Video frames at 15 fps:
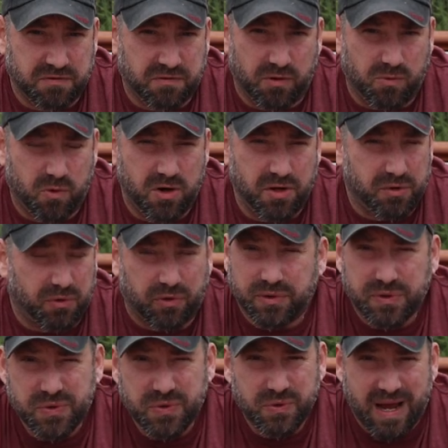for one or
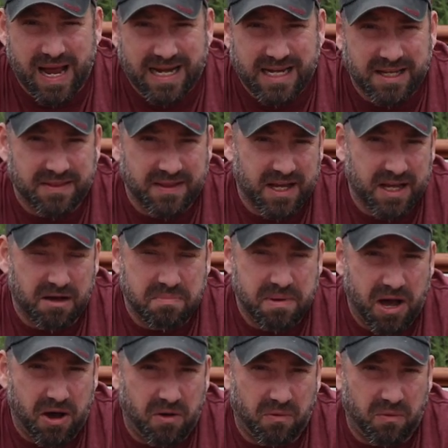knew anything
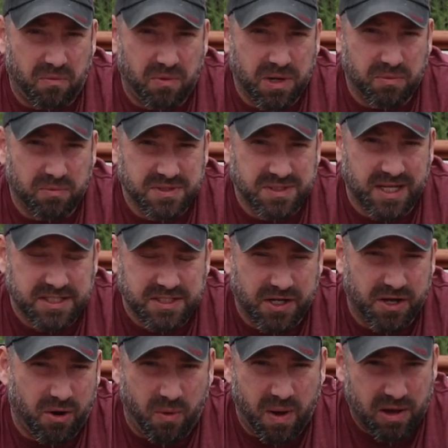about what it was like to
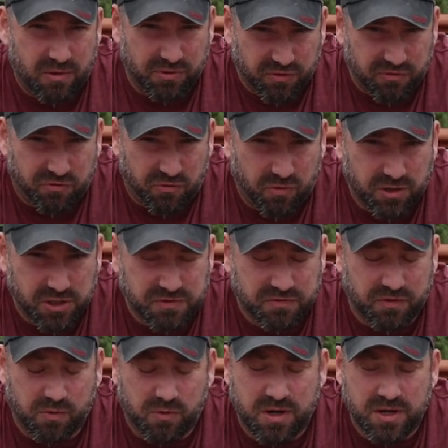go out and forage
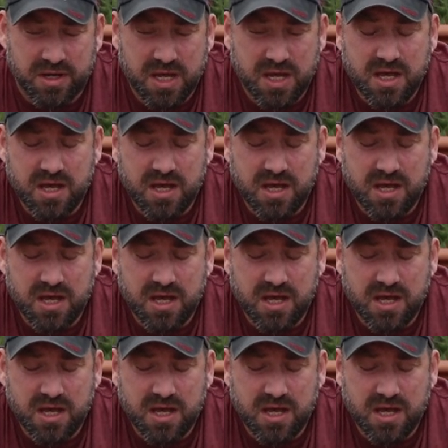for one.